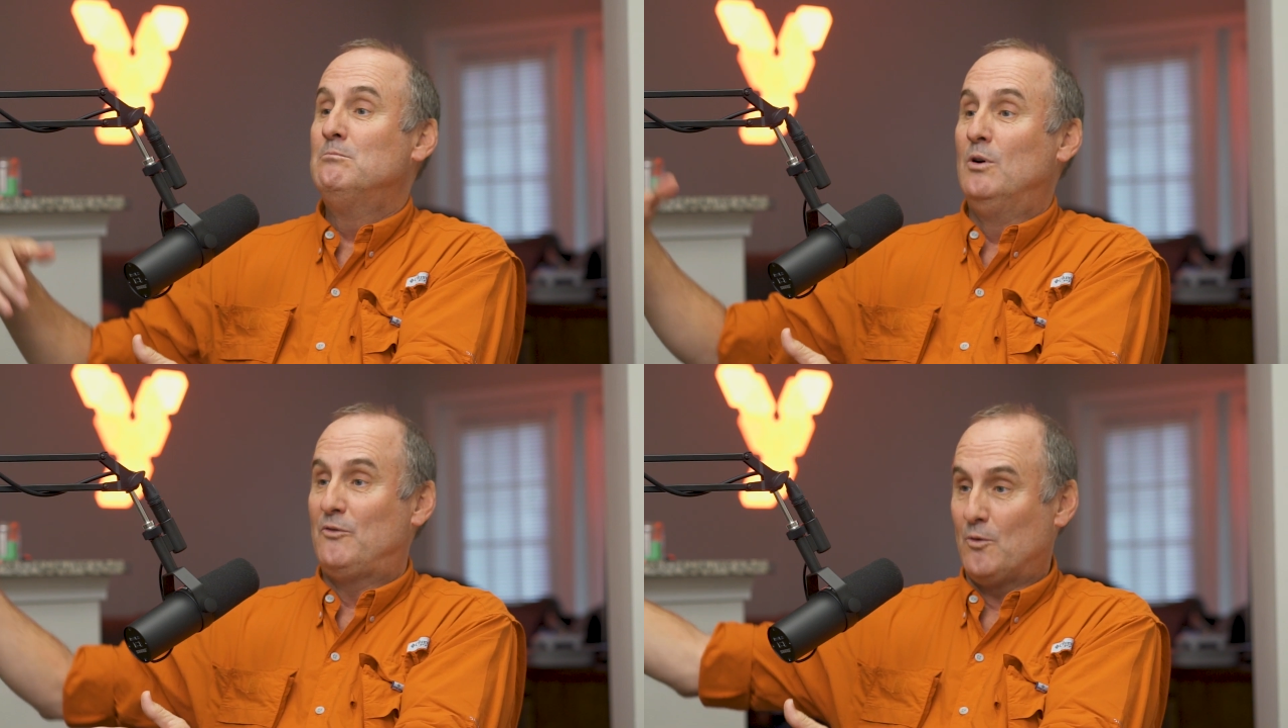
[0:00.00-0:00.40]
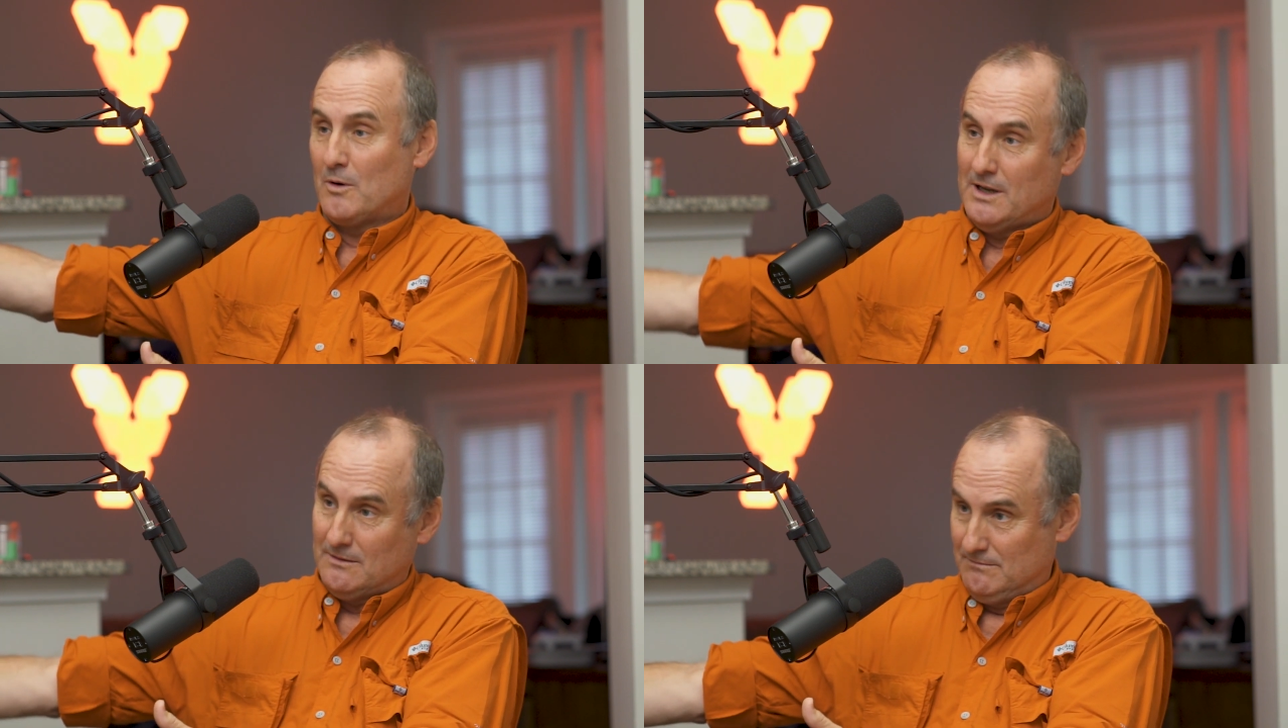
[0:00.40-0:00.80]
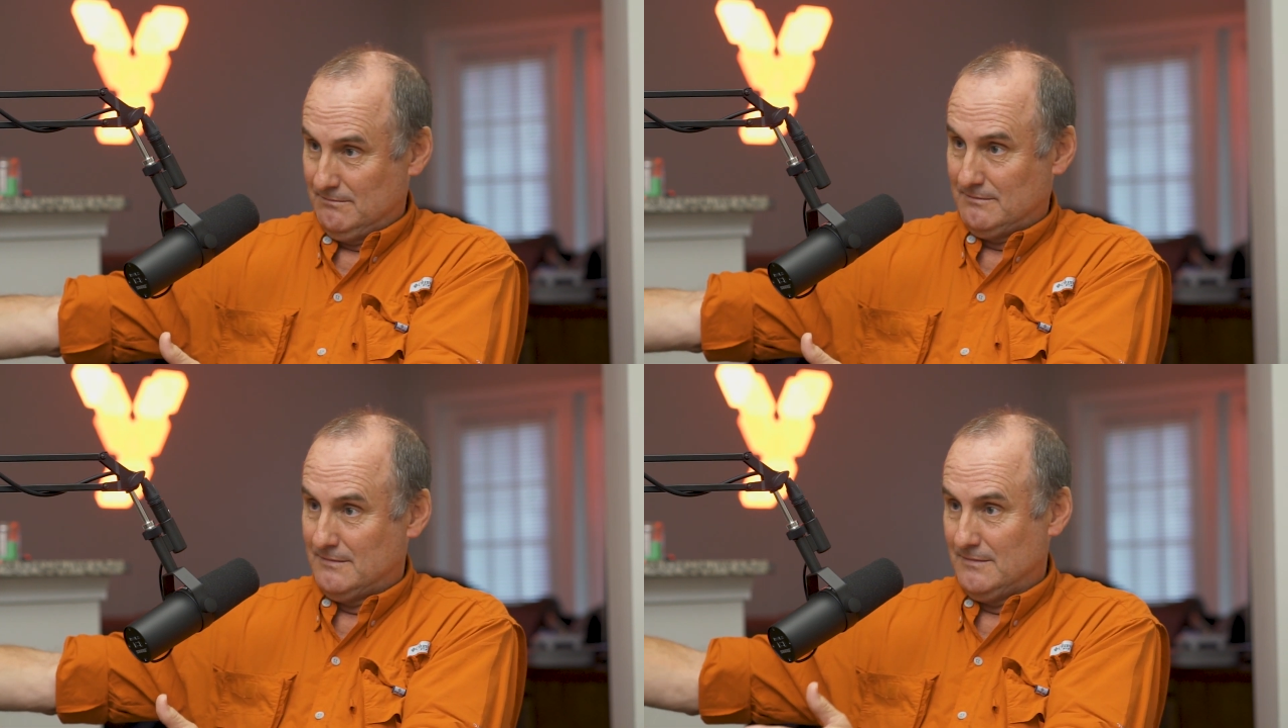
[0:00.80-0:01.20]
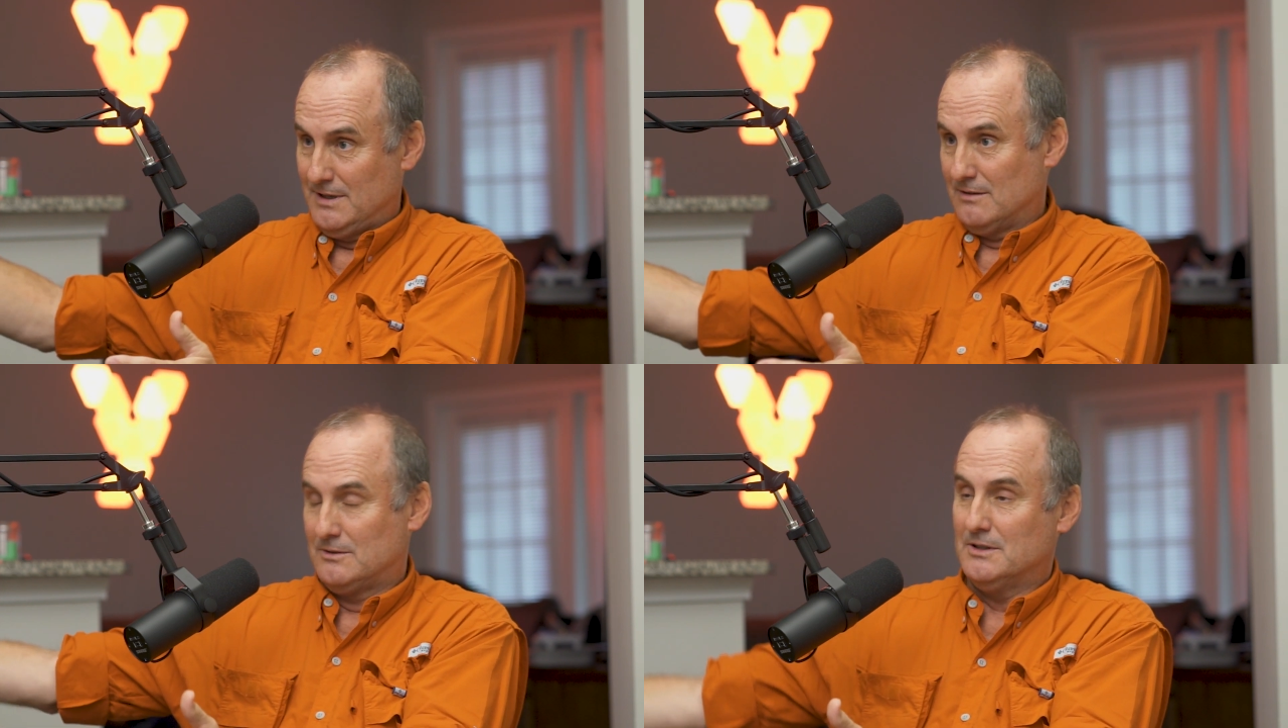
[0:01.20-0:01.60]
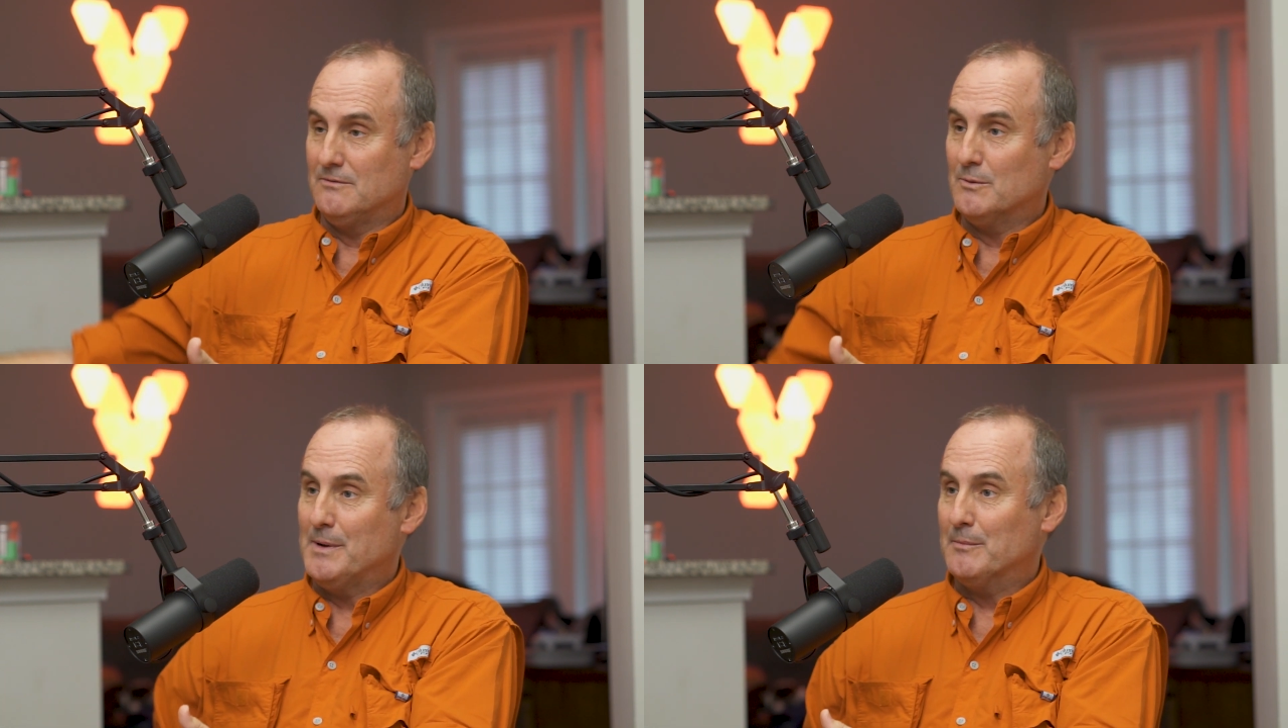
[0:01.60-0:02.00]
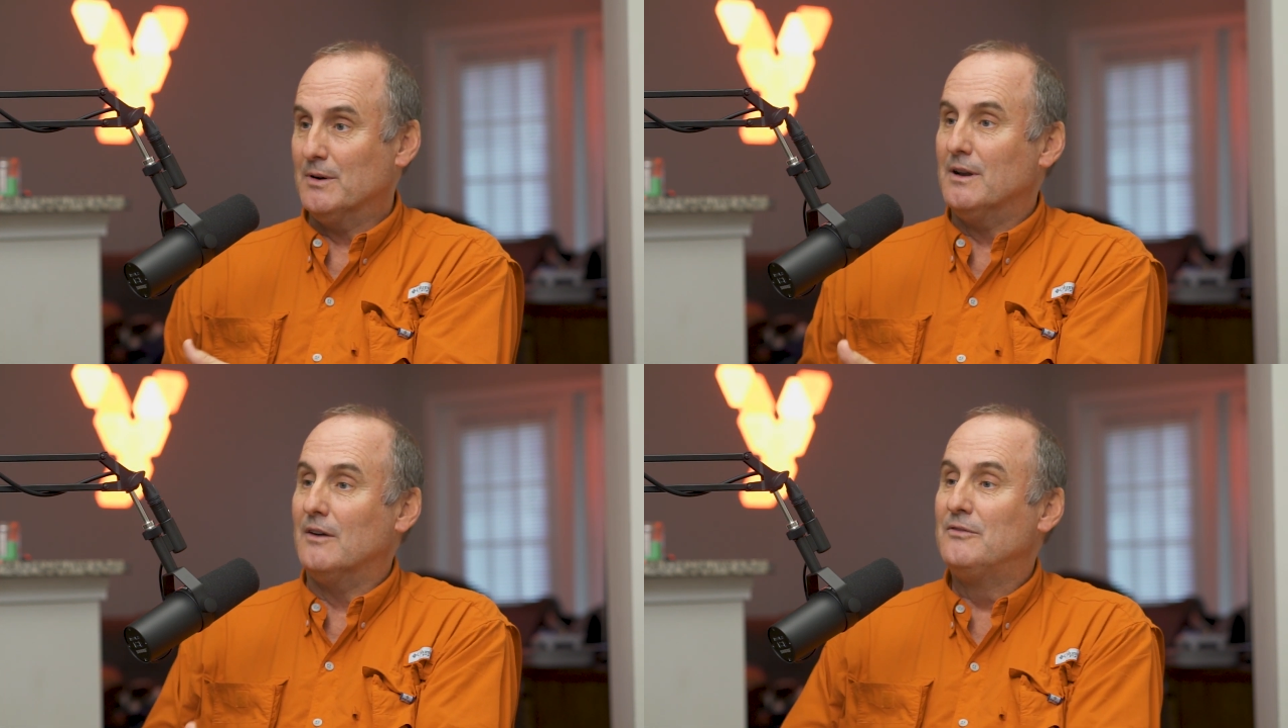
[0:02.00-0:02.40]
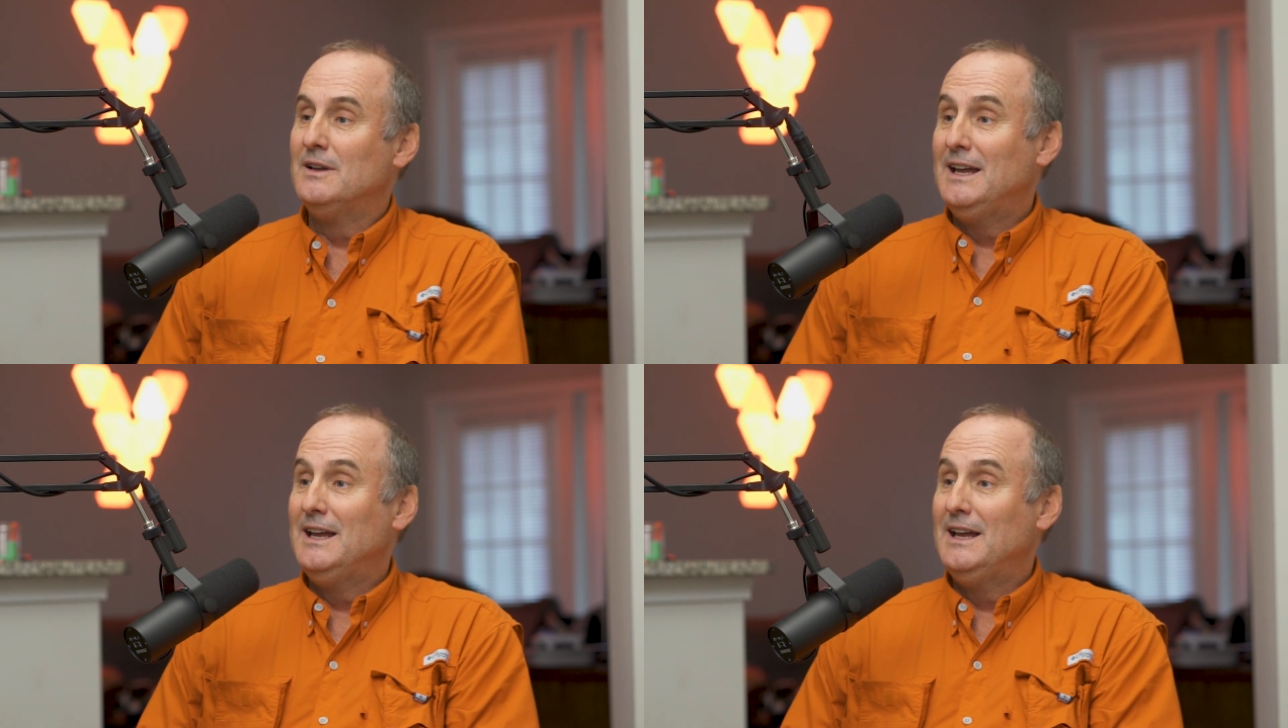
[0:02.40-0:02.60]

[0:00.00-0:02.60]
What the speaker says: before he, couldn't remember enough.